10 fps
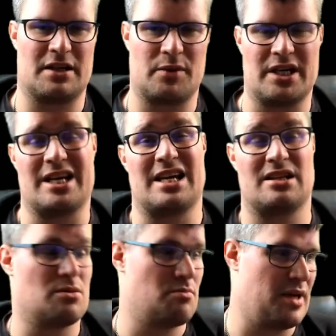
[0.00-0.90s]
that we
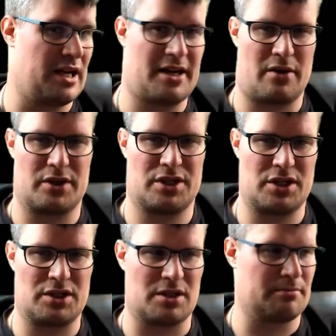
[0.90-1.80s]
need to build our
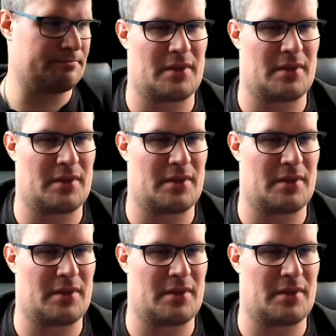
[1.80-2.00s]
system.